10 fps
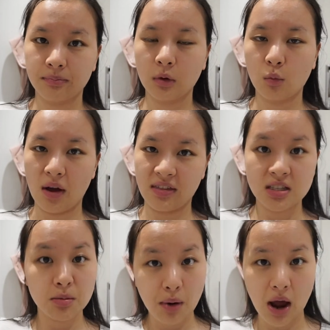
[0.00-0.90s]
whether
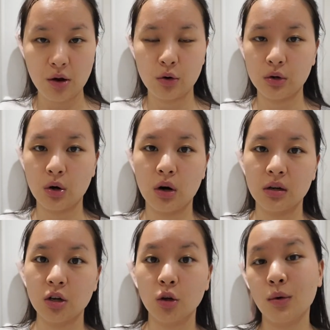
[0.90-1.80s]
to buy it or
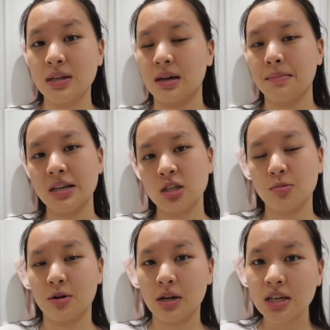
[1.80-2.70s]
not, you can always like message
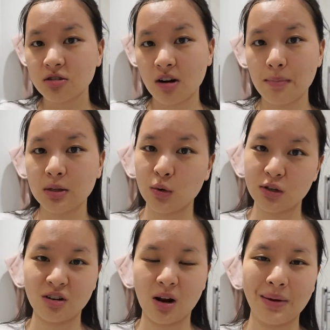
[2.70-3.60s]
me on Instagram and
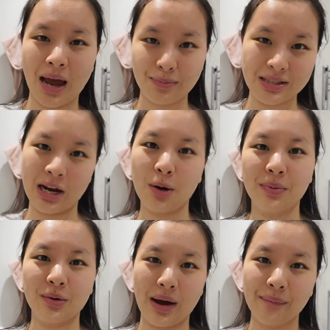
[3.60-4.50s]
Twitter and I'll be happy to
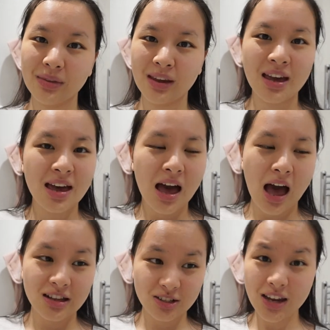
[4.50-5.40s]
help you out.
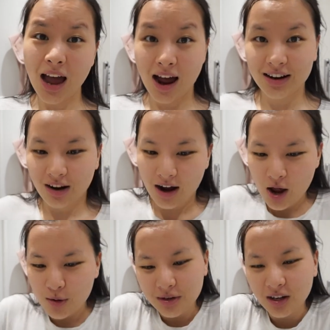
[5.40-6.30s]
So yeah, I
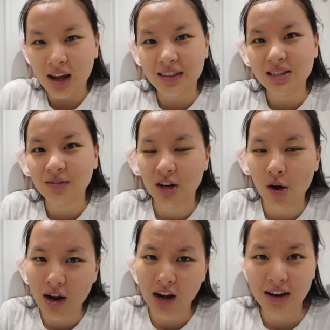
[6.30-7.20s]
hope you like this video.
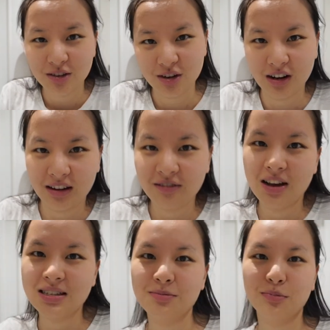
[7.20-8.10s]
I like doing like
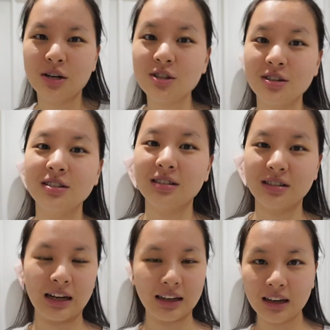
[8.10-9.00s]
first impressions and
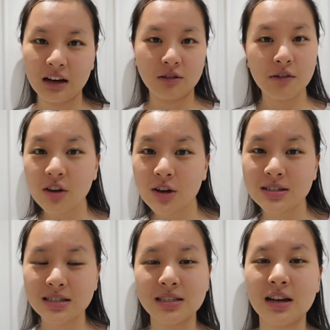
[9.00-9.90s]
like
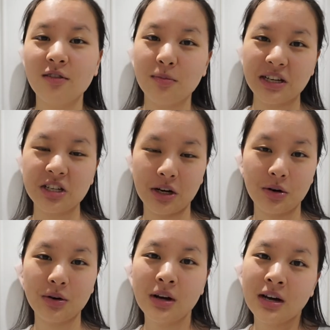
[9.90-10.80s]
reviews and stuff on my
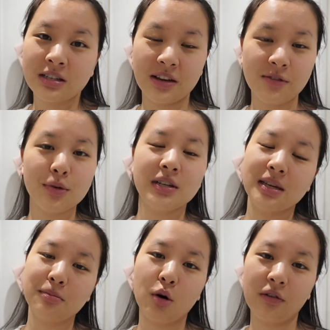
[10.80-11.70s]
channel. So if you want to
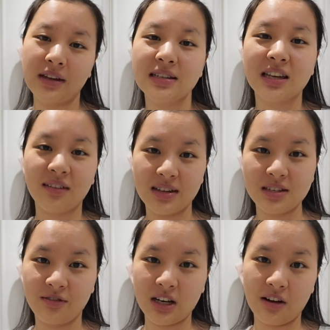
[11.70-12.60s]
see more of these, give
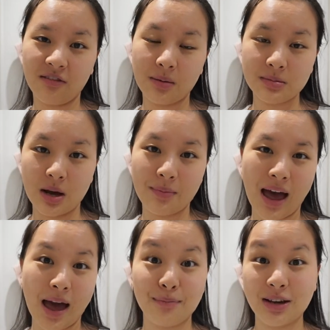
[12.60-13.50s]
this video a thumbs up
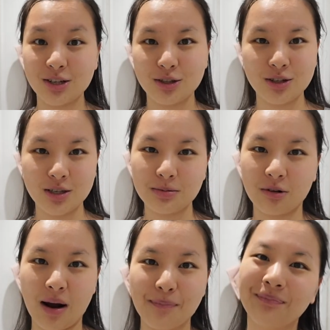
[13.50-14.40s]
and make sure to
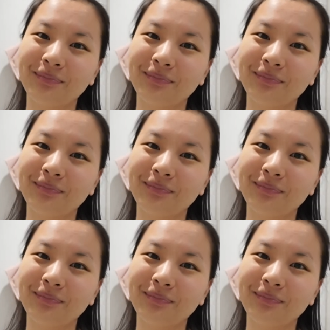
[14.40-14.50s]
subscribe.